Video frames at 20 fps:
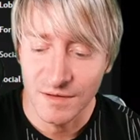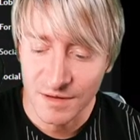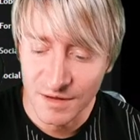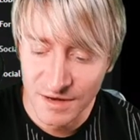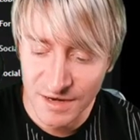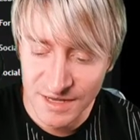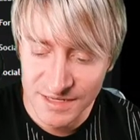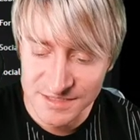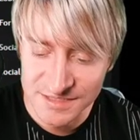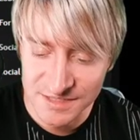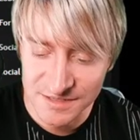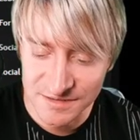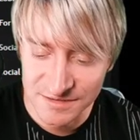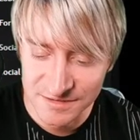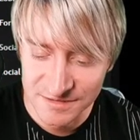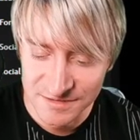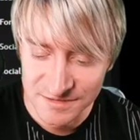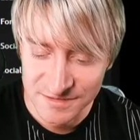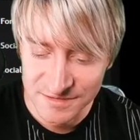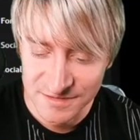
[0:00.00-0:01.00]
Alexa,
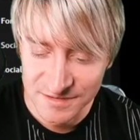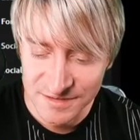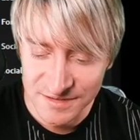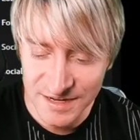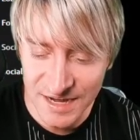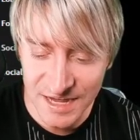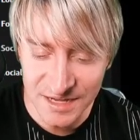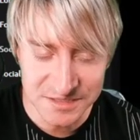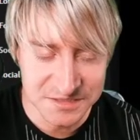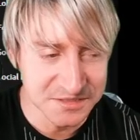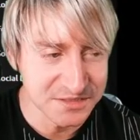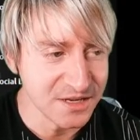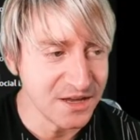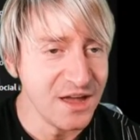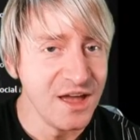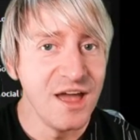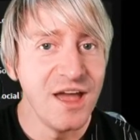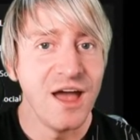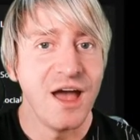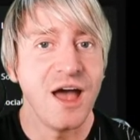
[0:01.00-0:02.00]
next.
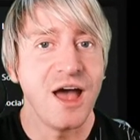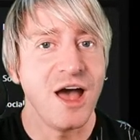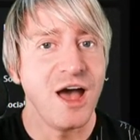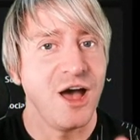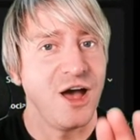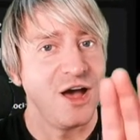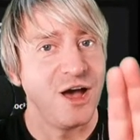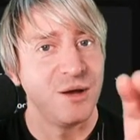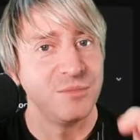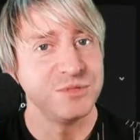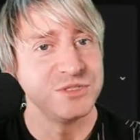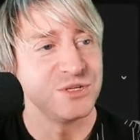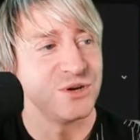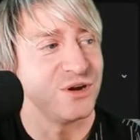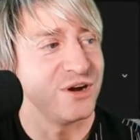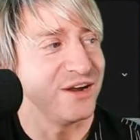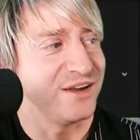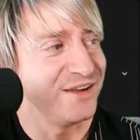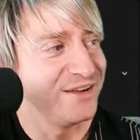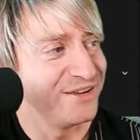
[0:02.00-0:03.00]
I'm
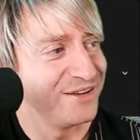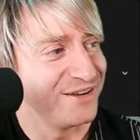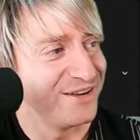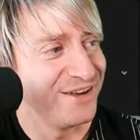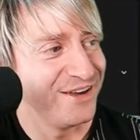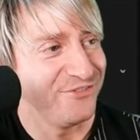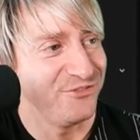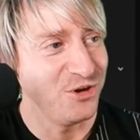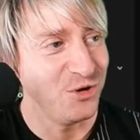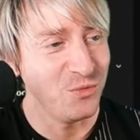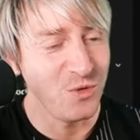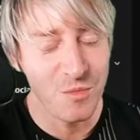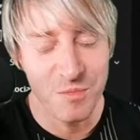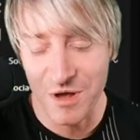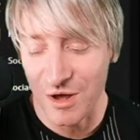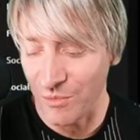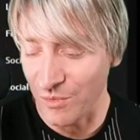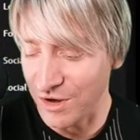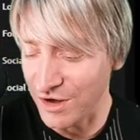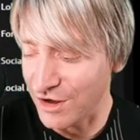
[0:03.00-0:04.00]
sorry if your
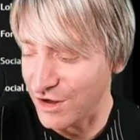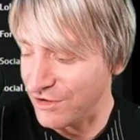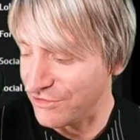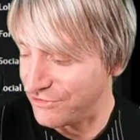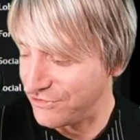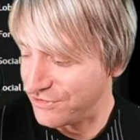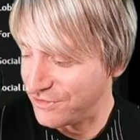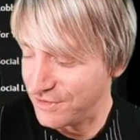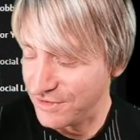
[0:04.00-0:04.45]
robot went off.